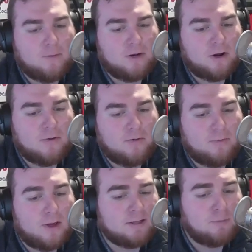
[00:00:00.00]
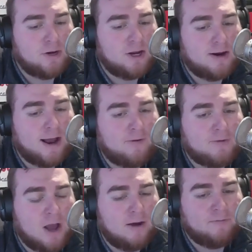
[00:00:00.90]
You know, that's a pretty good
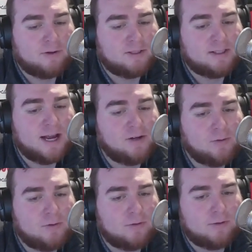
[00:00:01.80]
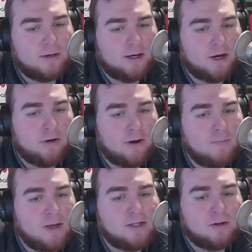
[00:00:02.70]
out-of-conference schedule, you know, and
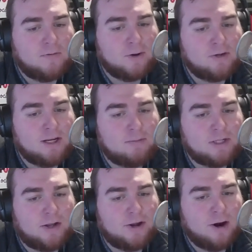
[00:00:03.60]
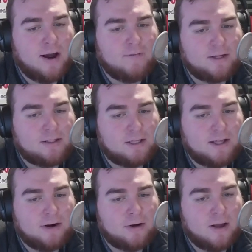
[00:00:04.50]
I'm missing a few teams on there, obviously,
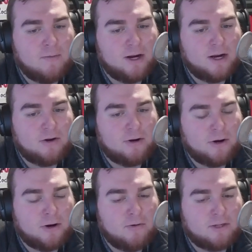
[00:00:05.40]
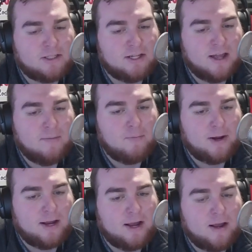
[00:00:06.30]
that are coming in or you're going to see them.
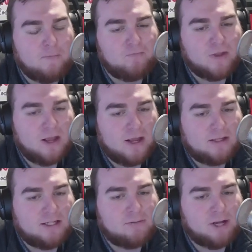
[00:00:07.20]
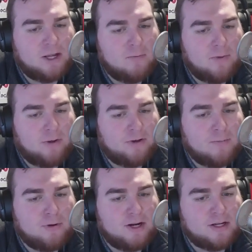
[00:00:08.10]
But it seems like you built a
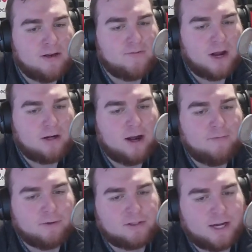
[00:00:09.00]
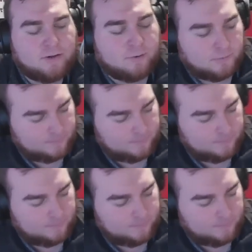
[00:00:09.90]
pretty tough non-conference schedule.